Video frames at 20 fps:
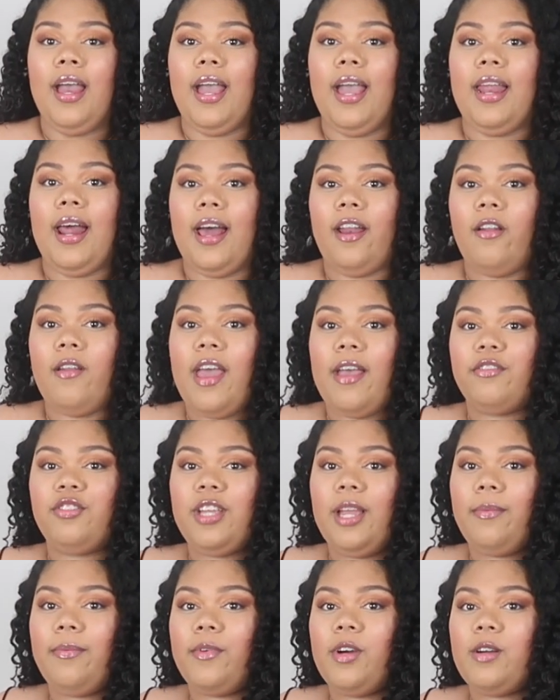And I don't have
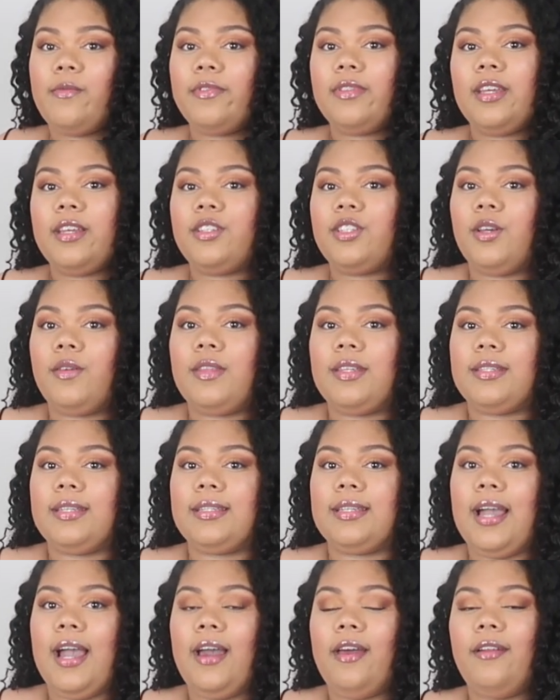shapewear on with this, so this
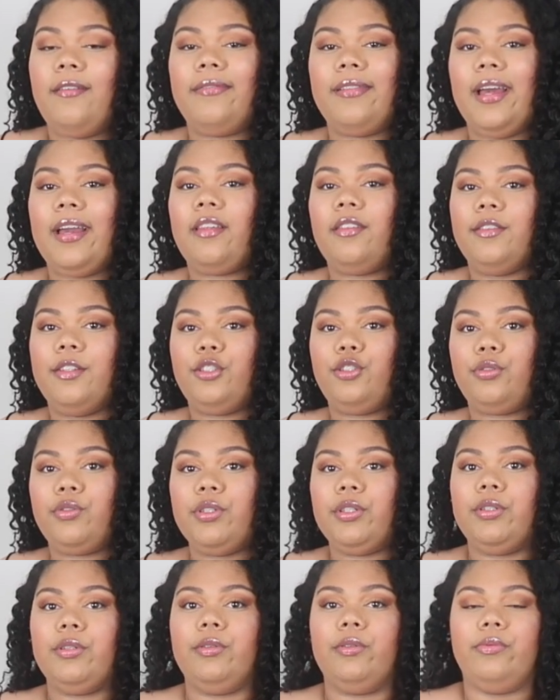is kind of like the
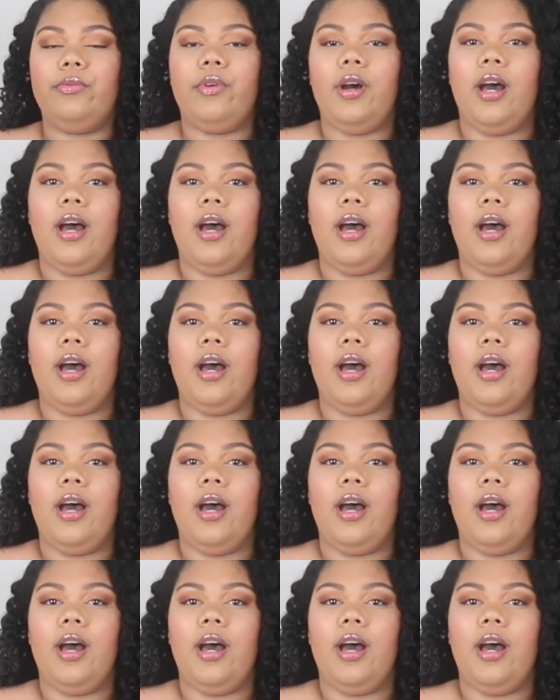true